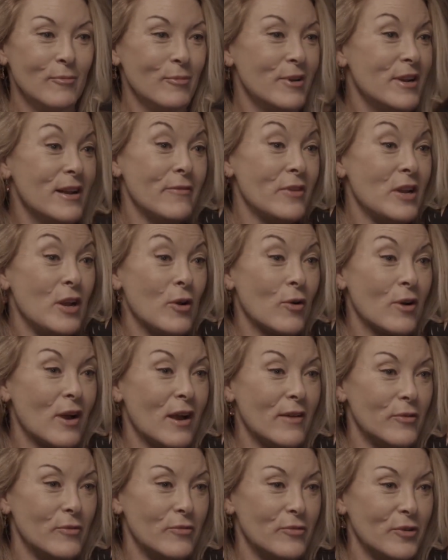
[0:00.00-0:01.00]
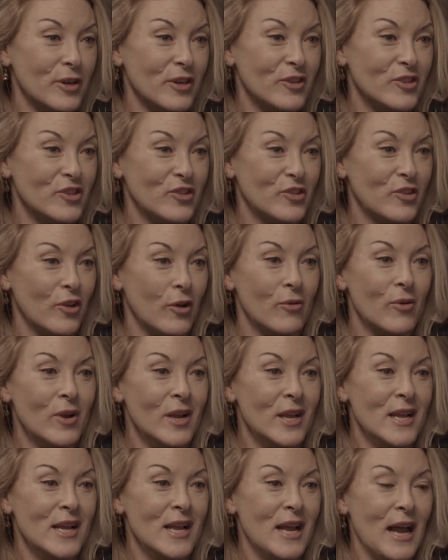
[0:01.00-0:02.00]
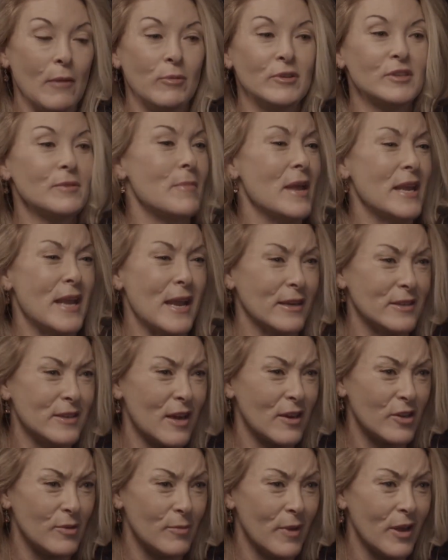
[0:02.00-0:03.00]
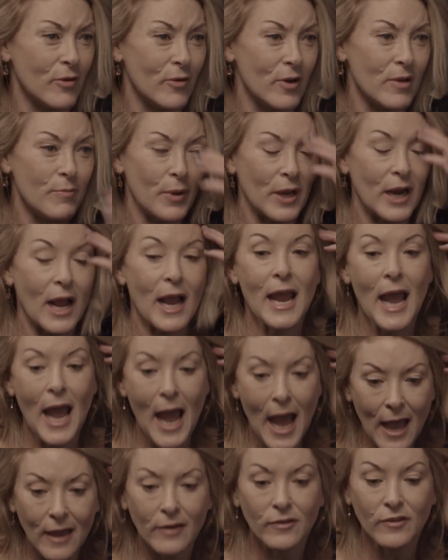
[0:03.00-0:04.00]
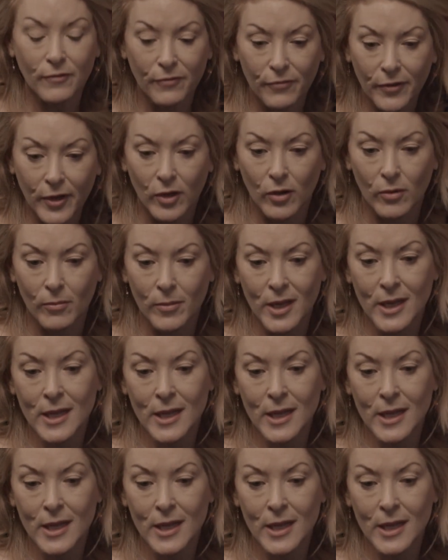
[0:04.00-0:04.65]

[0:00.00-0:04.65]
We didn't have any archival footage. So I wasn't making a documentary, but I had to film.